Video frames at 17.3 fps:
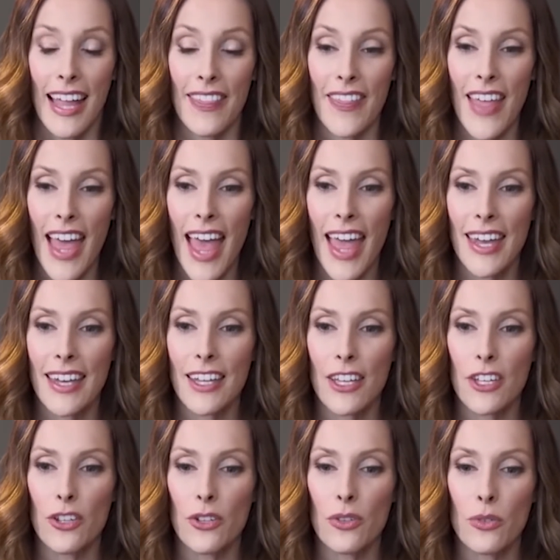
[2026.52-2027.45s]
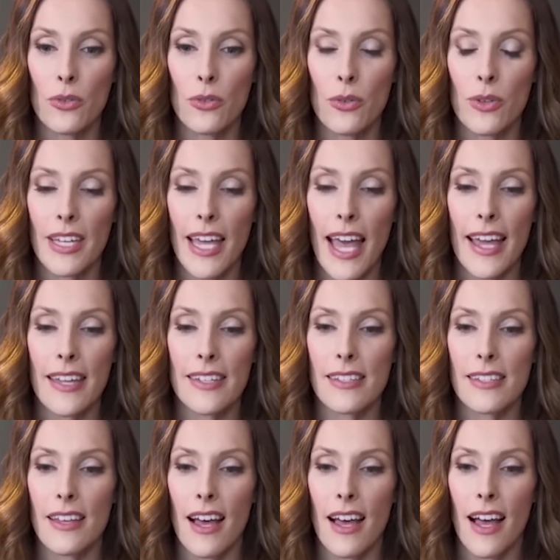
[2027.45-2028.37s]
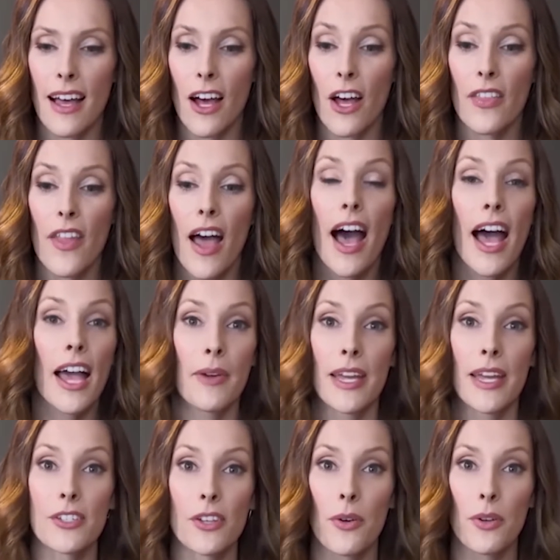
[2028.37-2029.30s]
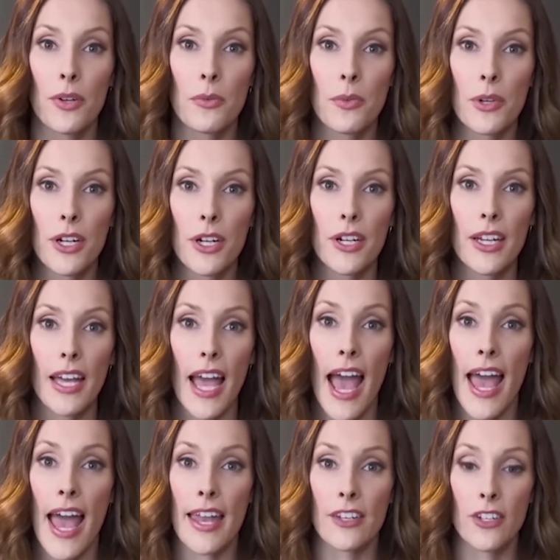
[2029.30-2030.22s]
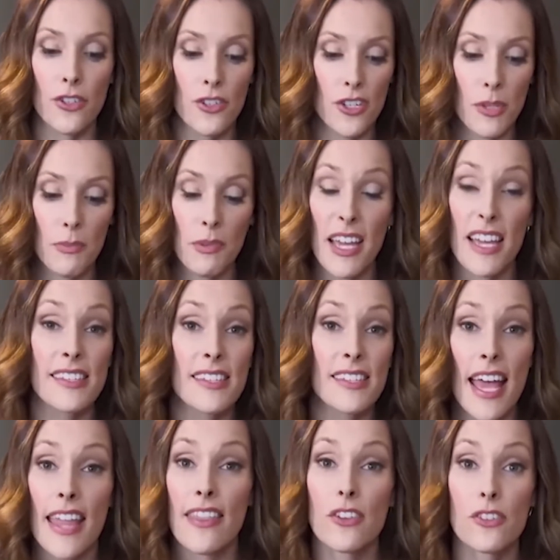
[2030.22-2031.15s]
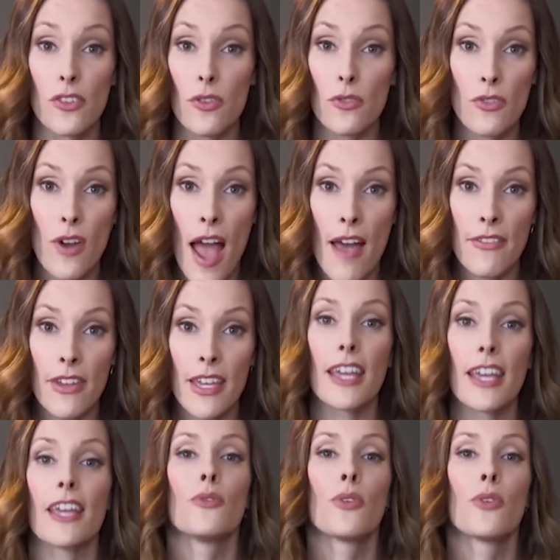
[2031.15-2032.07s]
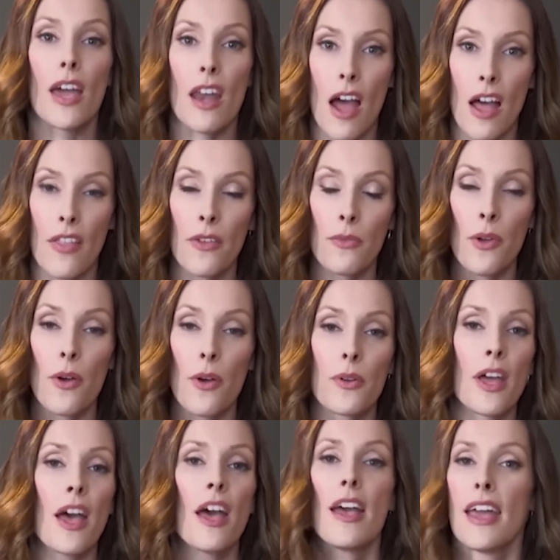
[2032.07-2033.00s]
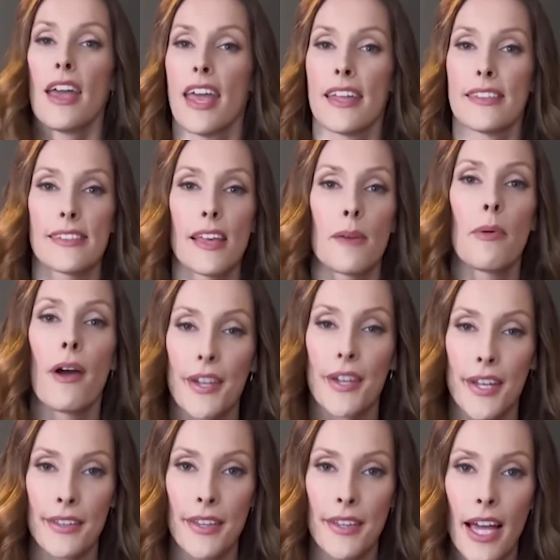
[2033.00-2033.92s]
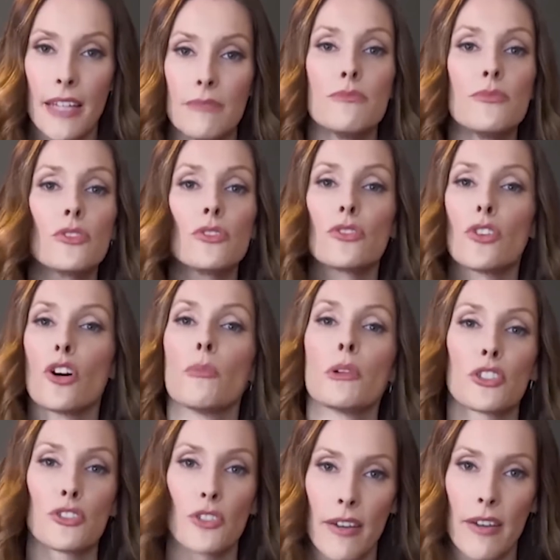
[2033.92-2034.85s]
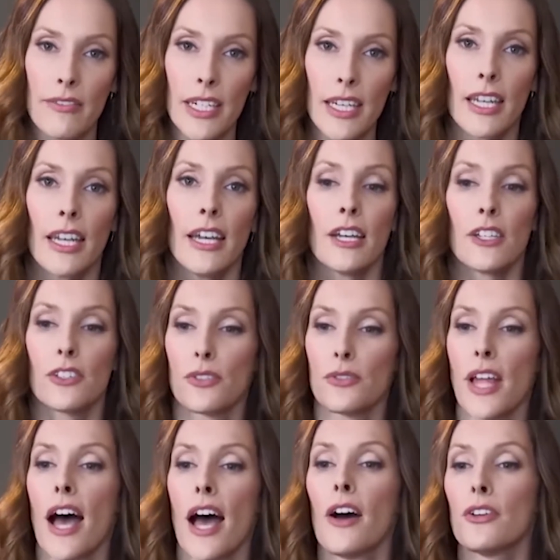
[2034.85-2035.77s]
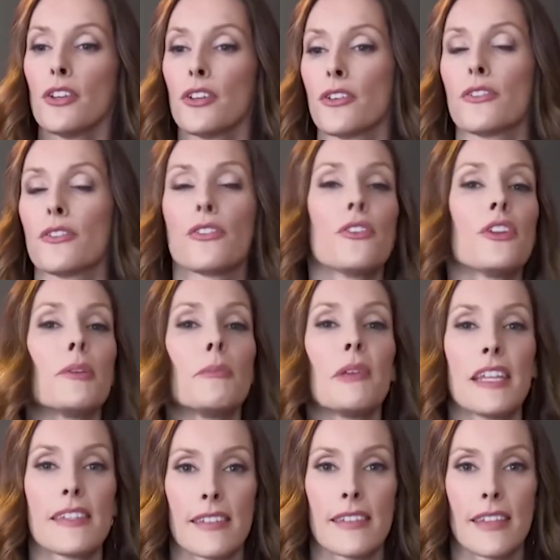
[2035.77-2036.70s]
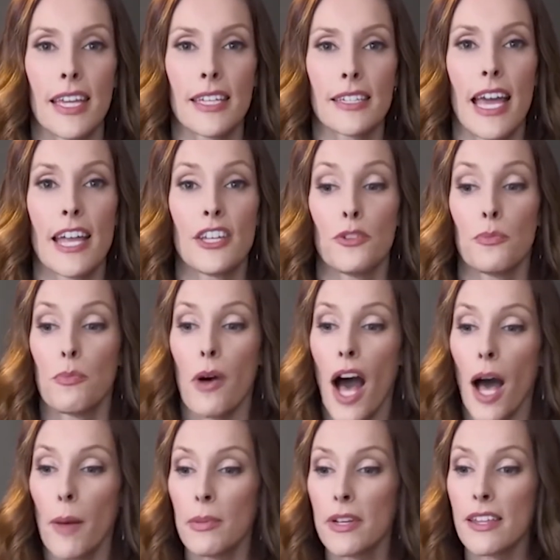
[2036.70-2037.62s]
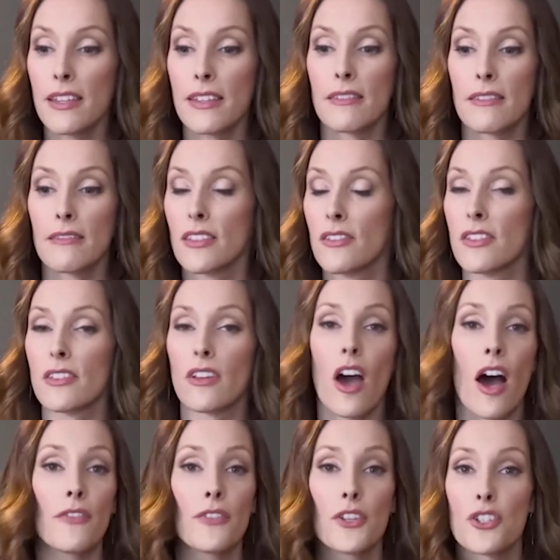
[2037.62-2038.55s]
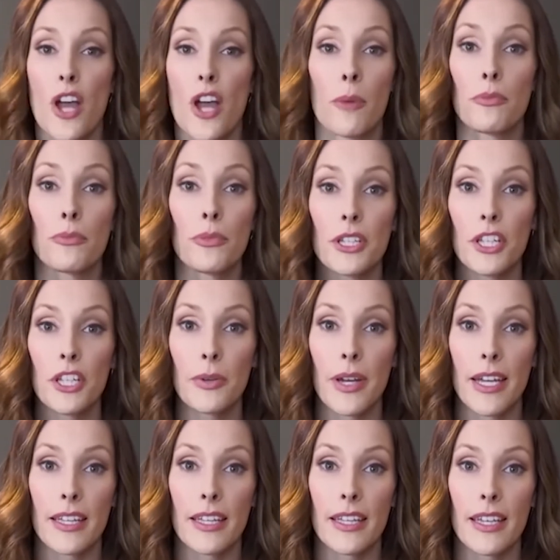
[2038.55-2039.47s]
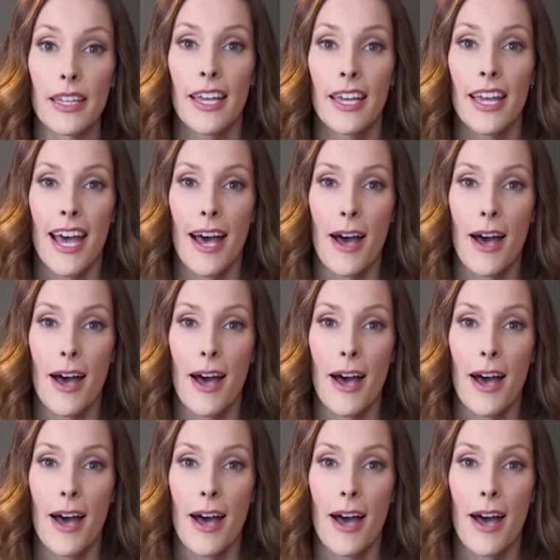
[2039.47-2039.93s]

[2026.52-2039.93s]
And then you get on the highway to go to work, and your GPS said there's no traffic. You get on the road, it's a parking lot. so much traffic. So now you're 30 minutes late and you pop into the coffee shop really quickly